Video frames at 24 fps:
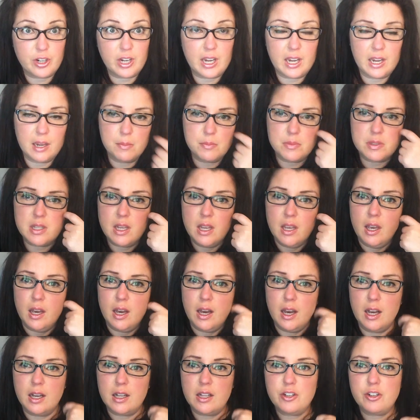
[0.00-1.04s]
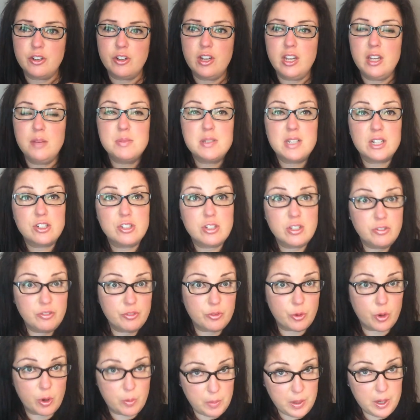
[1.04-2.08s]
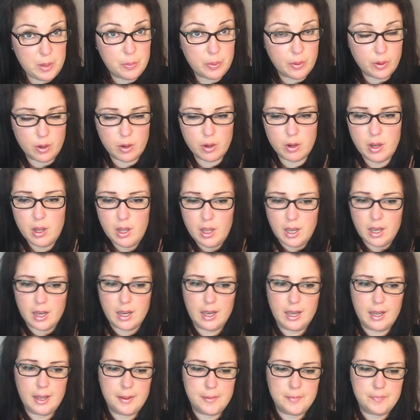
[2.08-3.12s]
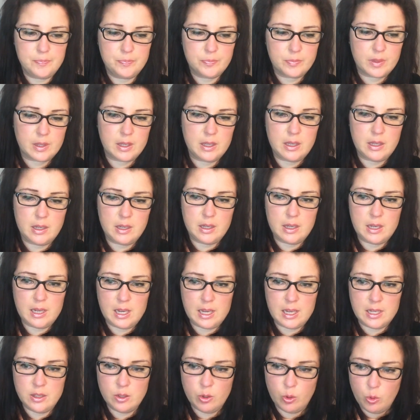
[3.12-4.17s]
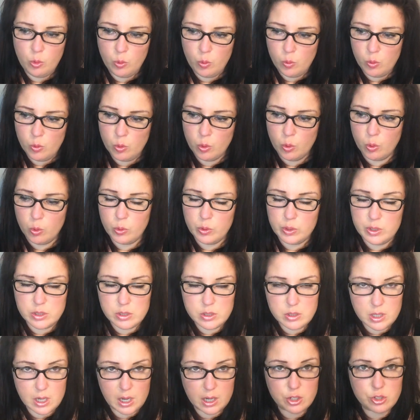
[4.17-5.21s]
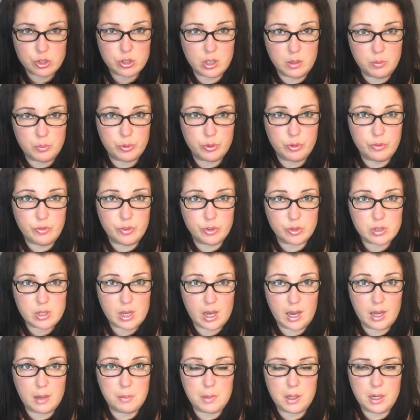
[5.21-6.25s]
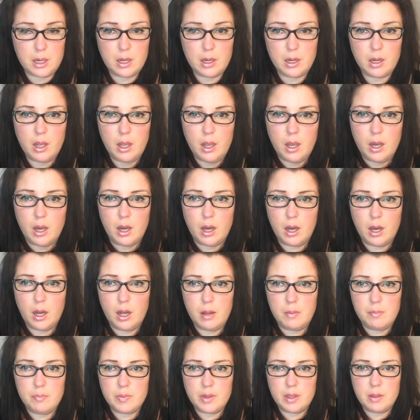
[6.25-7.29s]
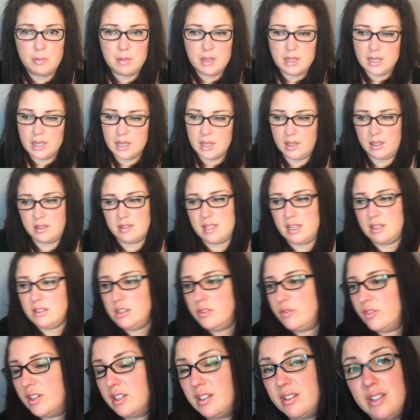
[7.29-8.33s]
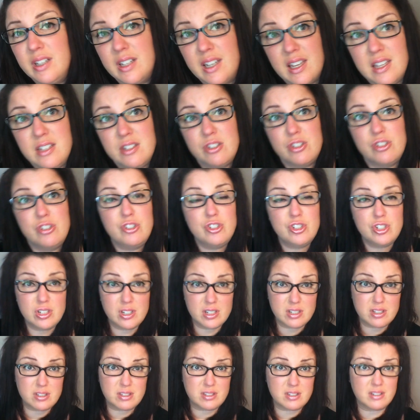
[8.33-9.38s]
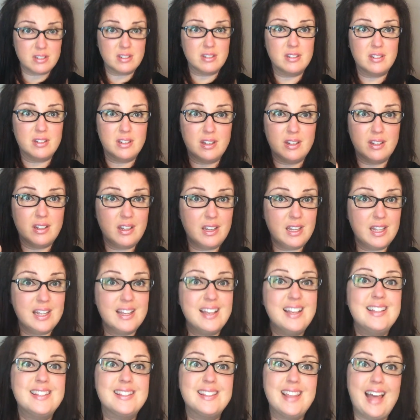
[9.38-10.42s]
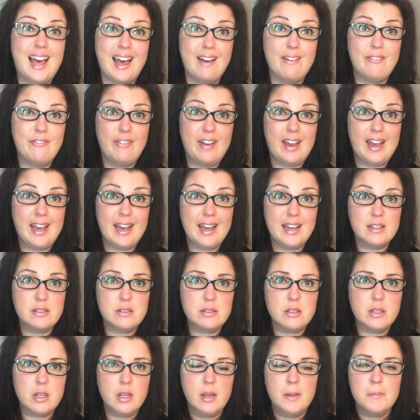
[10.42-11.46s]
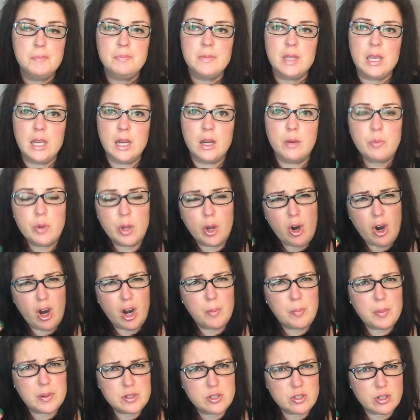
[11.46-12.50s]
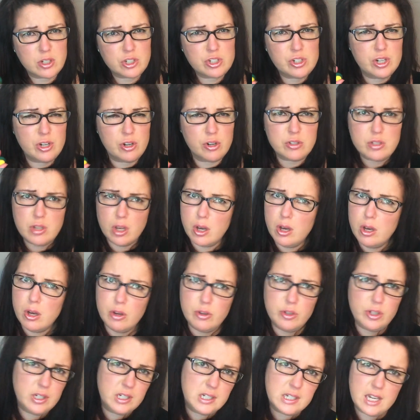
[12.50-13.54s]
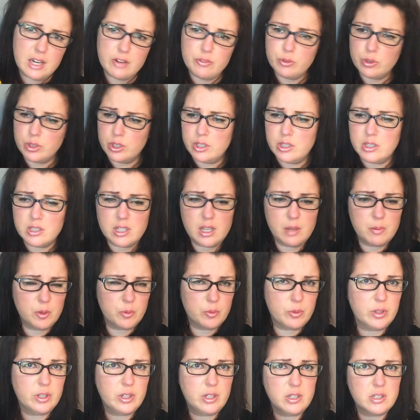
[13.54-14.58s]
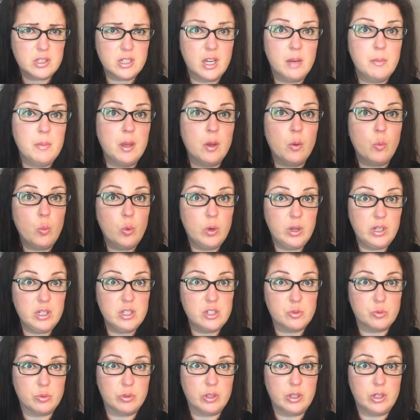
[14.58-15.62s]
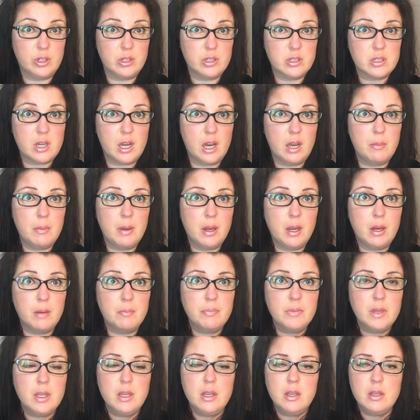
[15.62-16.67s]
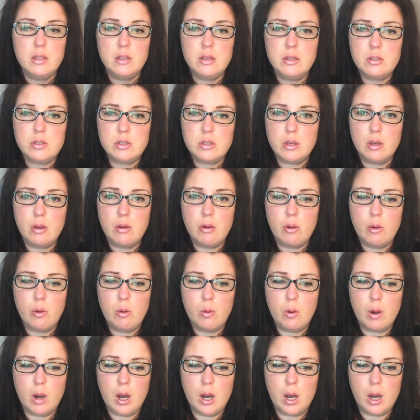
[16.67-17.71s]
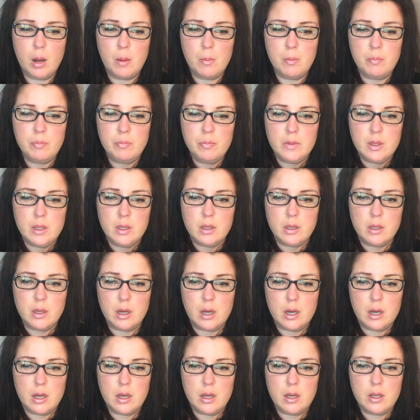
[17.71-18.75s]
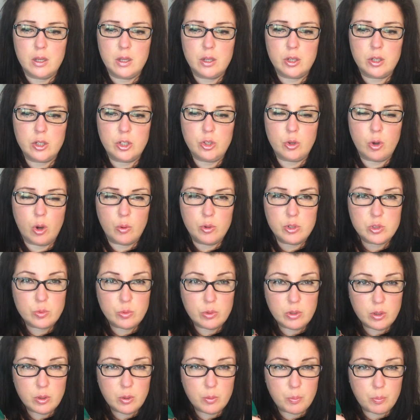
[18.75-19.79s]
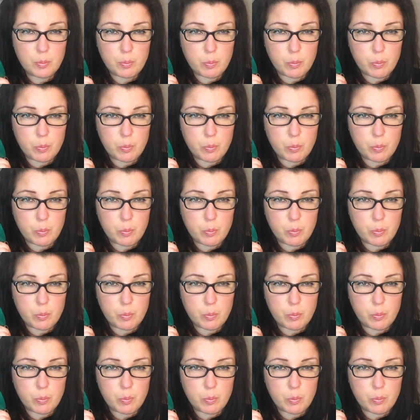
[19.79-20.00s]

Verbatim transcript: games. Uh, clicker games actually for people, um, and the whole goal is to actually improve your timing. Um, I mean, a sound of a click is just, it's that fast. And then we harp as dog trainers, oh, you need to have really good timing, really good timing. What is really good timing? So um, uh, you always want to